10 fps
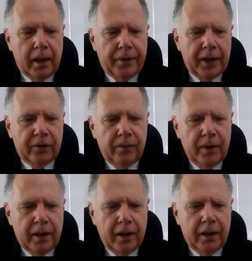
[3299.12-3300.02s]
I think
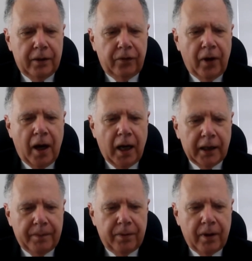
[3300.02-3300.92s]
it's
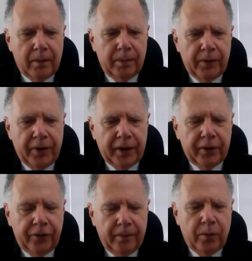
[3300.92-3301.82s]
highly probable that
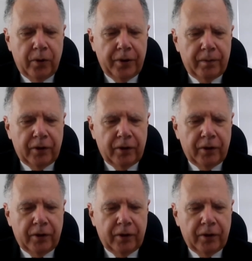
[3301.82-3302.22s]
at some point the